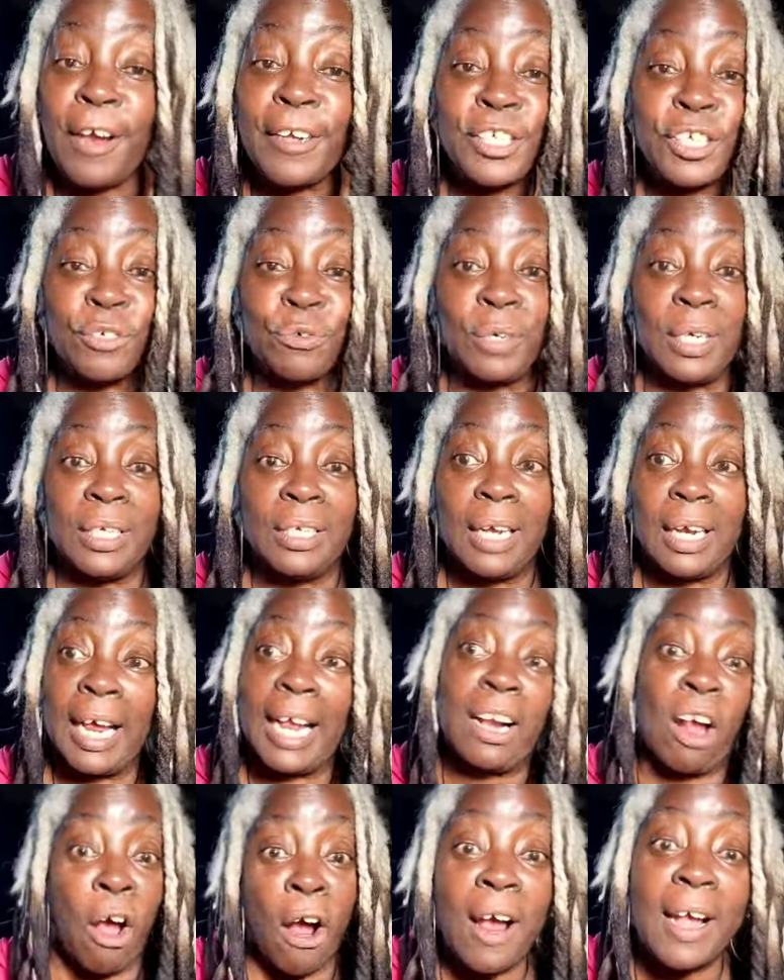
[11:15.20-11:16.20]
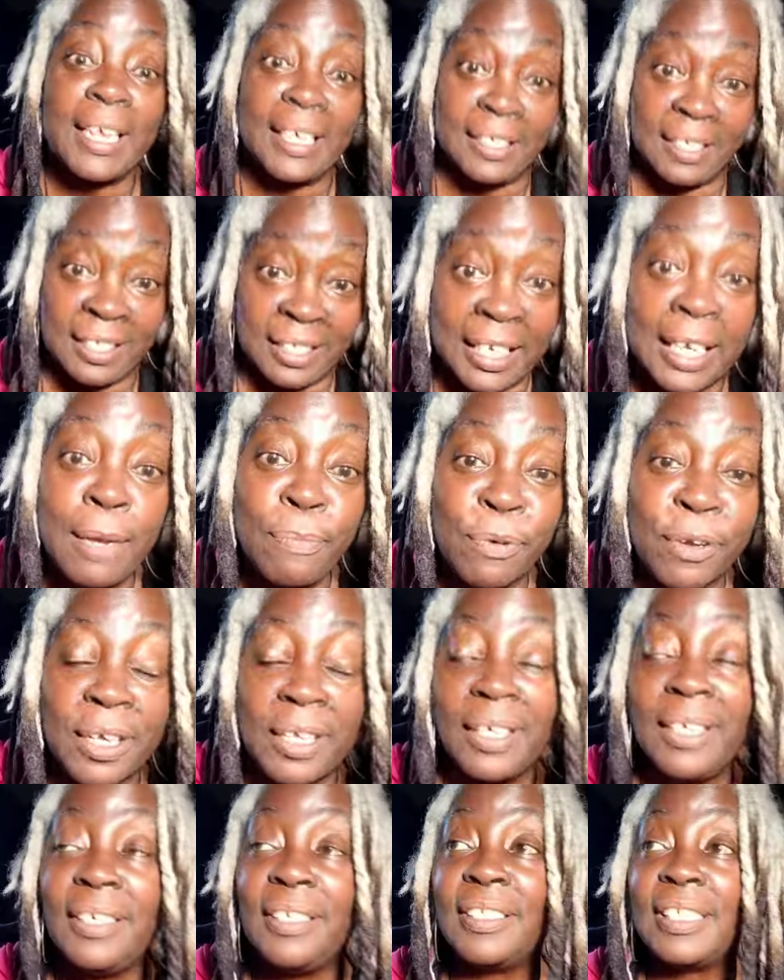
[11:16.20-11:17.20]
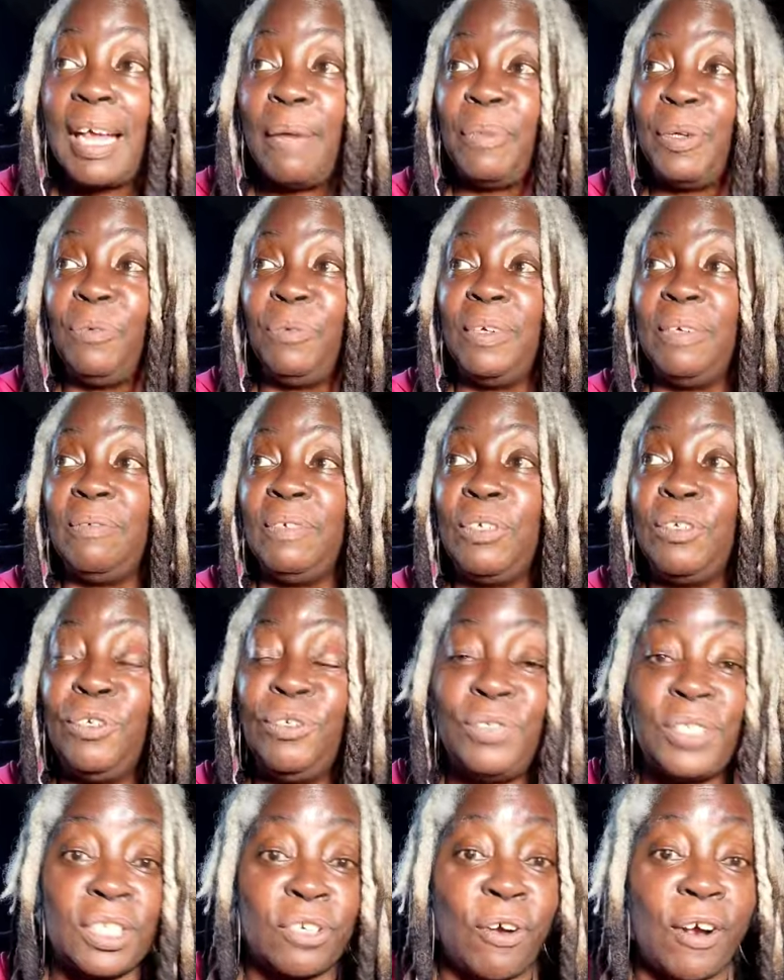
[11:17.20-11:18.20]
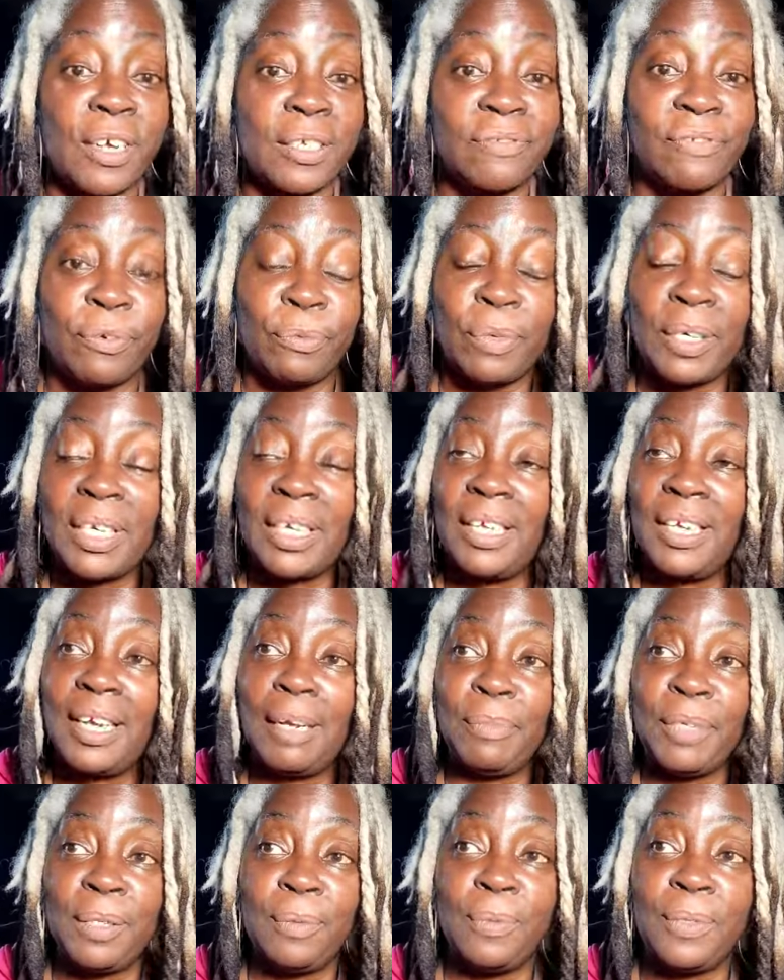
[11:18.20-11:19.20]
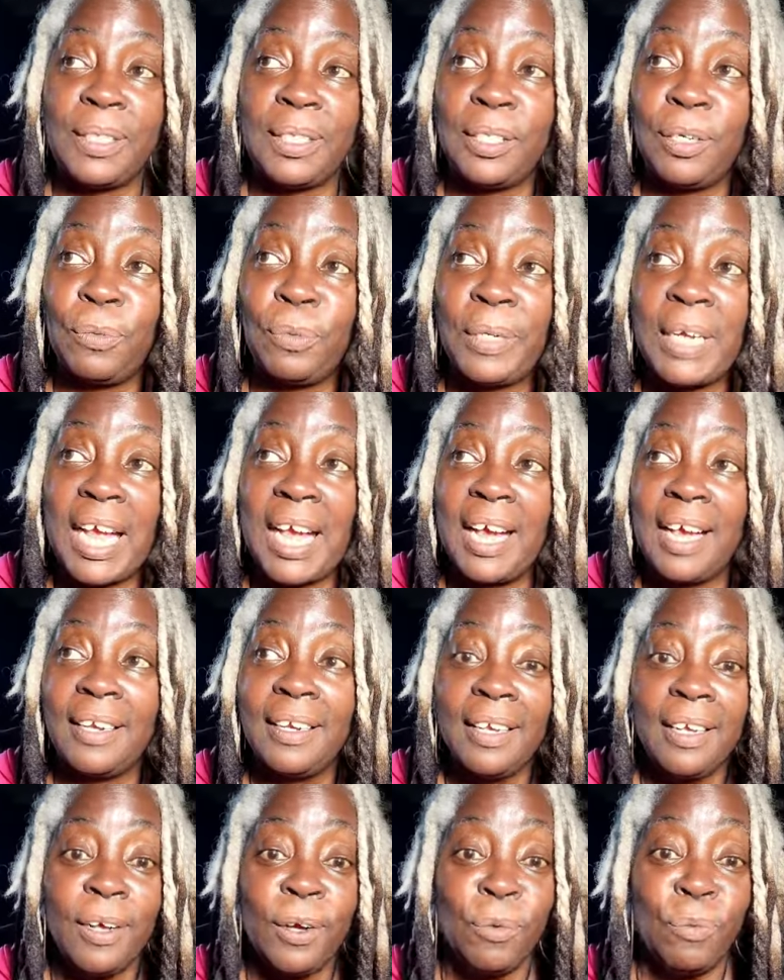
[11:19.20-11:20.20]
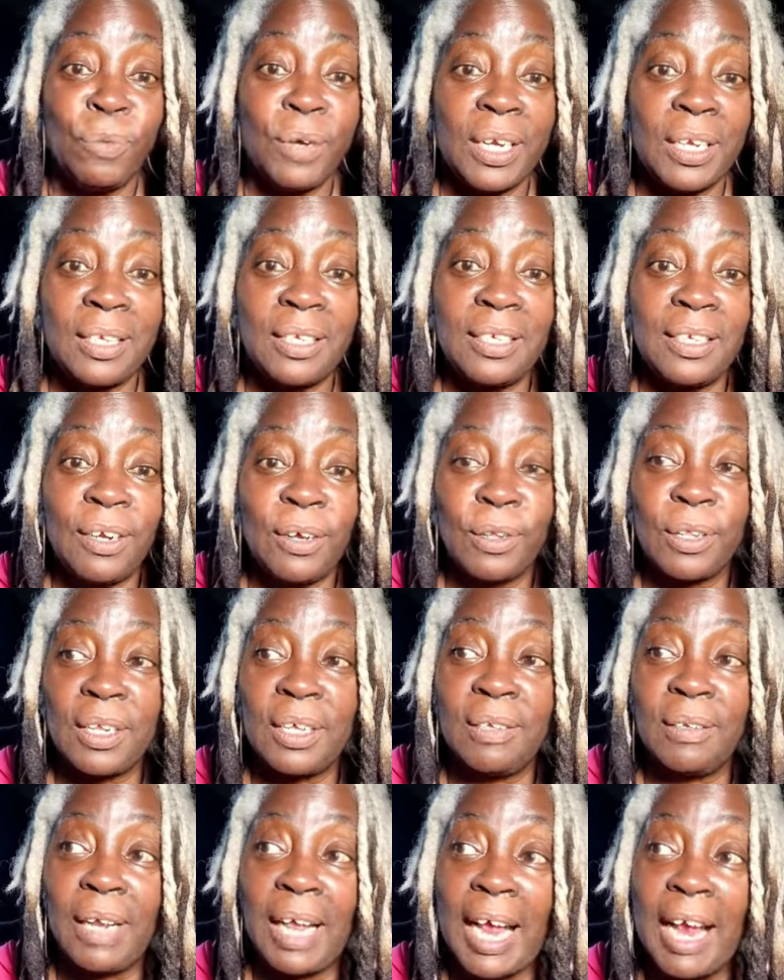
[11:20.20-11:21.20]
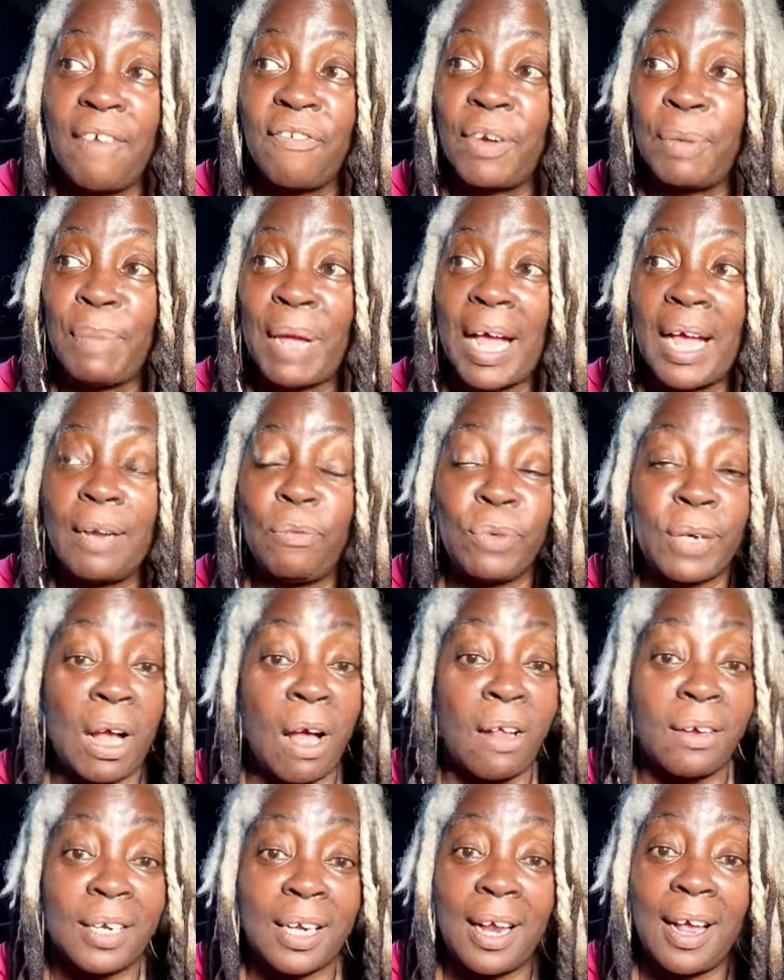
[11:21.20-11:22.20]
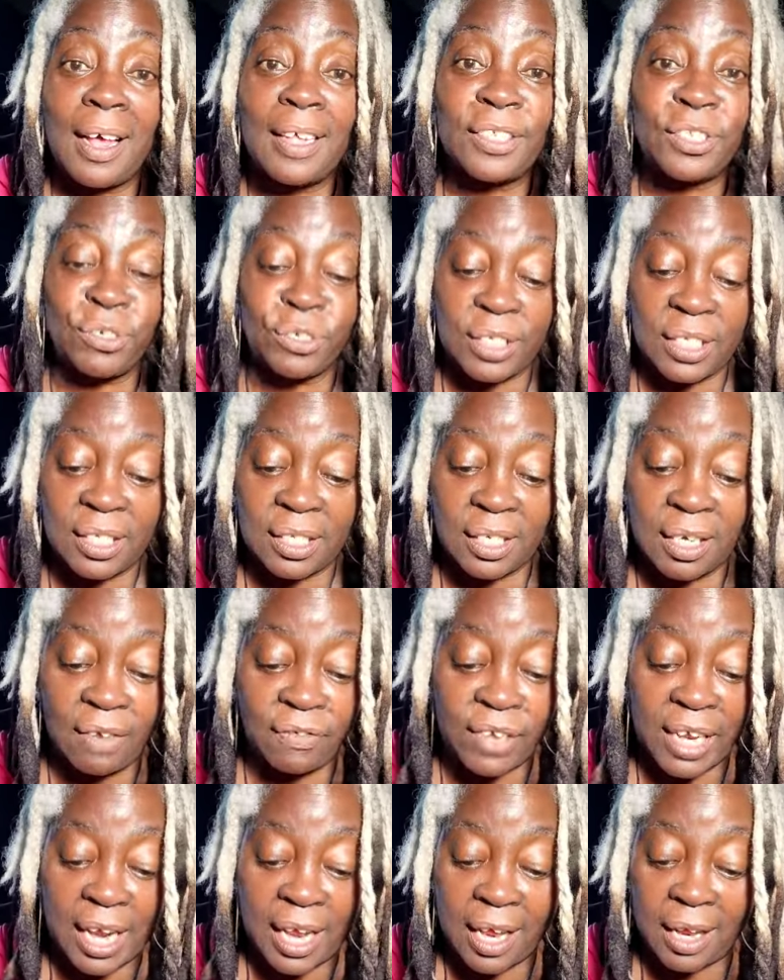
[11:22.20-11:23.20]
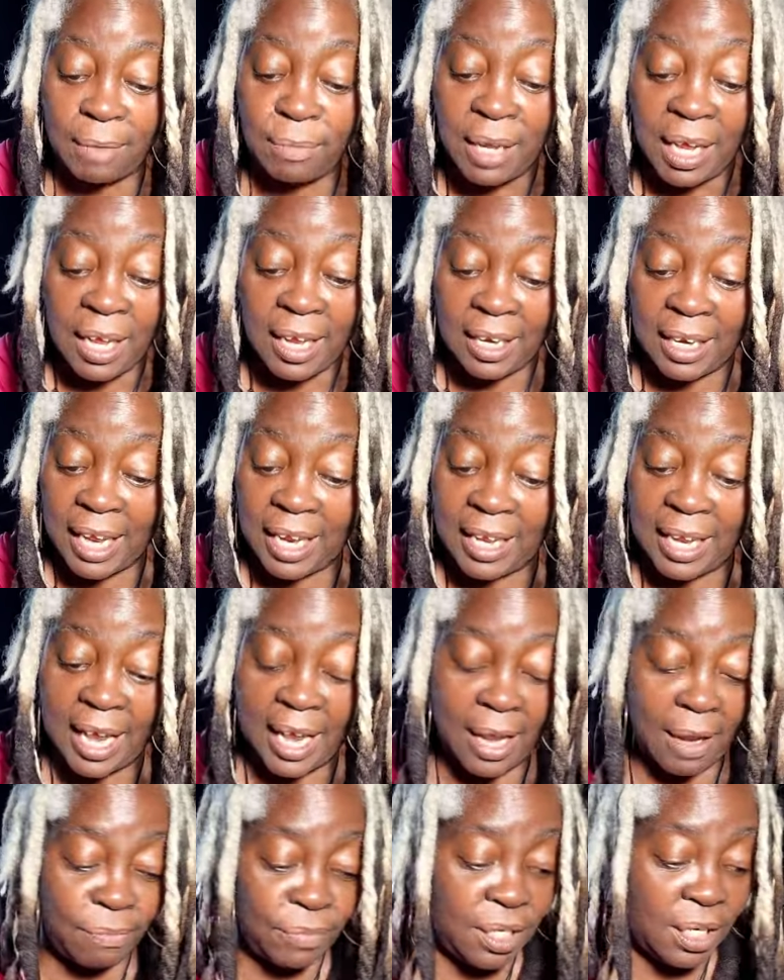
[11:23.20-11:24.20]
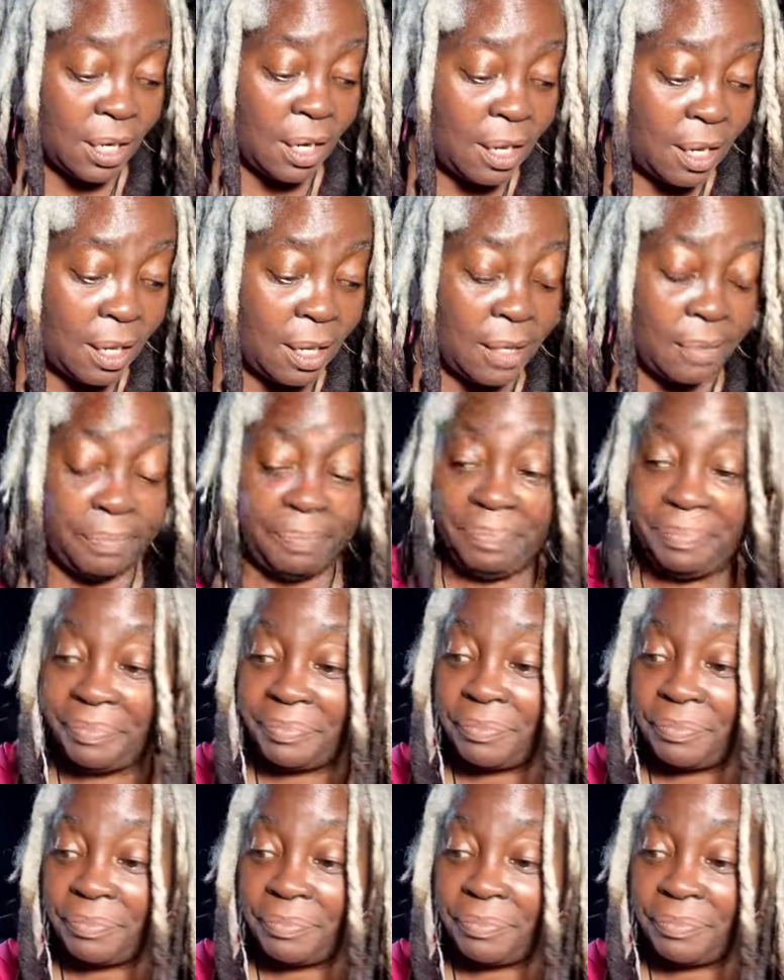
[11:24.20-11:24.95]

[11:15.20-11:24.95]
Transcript: street and our in Seabrook Hills. I mean, we knew stars for real. I mean, you know, we had when you know the everybody when all the concerts and stuff came, they came to